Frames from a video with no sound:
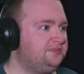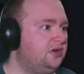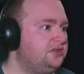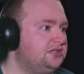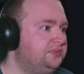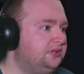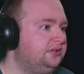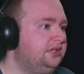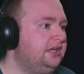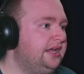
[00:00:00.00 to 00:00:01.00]

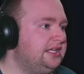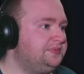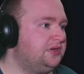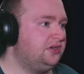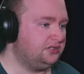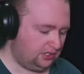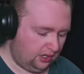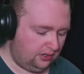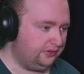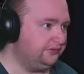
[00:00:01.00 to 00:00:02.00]
possible is because
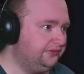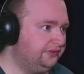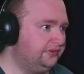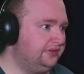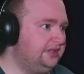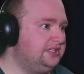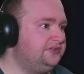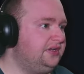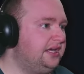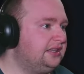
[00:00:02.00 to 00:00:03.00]
of this
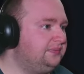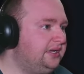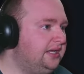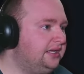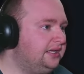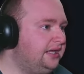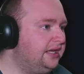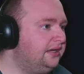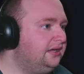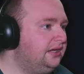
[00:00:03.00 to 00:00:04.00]
thing at the beginning
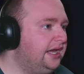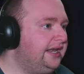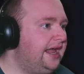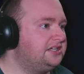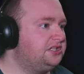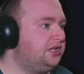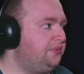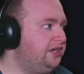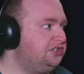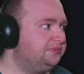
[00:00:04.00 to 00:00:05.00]
here. An
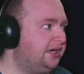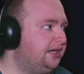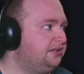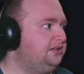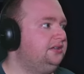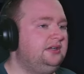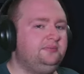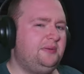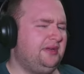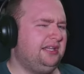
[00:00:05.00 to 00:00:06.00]
exclamation mark.
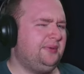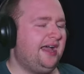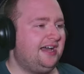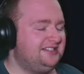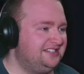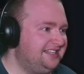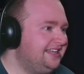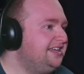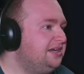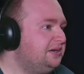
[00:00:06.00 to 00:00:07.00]
Might be a little bit hard to see,
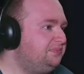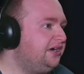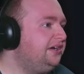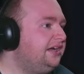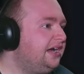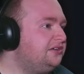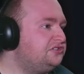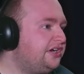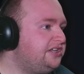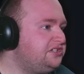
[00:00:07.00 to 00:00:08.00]
but I'll
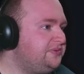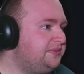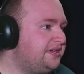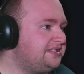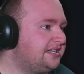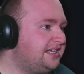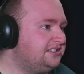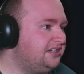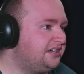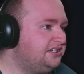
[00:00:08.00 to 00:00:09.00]
try and zoom in best I
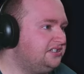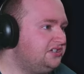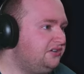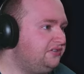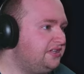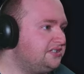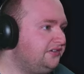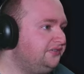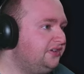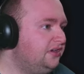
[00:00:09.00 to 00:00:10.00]
can so I can show this
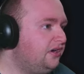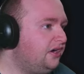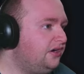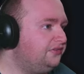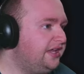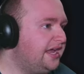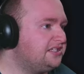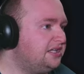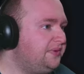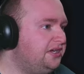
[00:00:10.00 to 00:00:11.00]
off of the
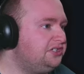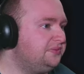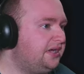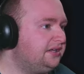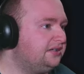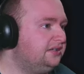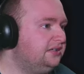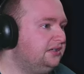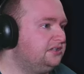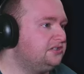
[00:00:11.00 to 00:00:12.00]
exclamation mark.
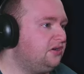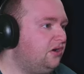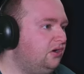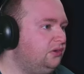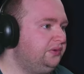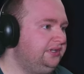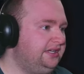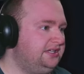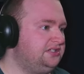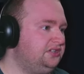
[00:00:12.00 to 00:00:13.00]
So all we
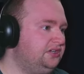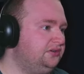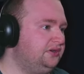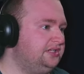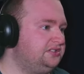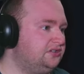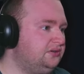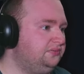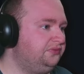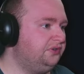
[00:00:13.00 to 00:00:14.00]
need to do is to
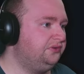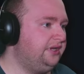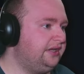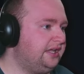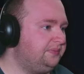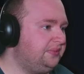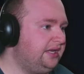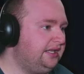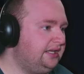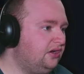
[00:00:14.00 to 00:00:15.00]
come through here at the
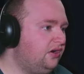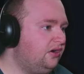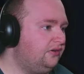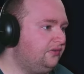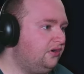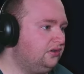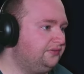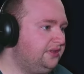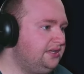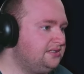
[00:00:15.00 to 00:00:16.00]
beginning of all
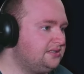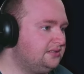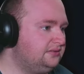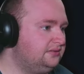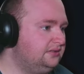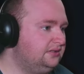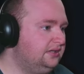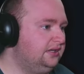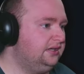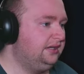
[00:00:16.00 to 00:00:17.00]
of these
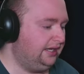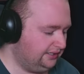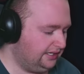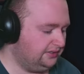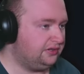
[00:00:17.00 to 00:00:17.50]
and then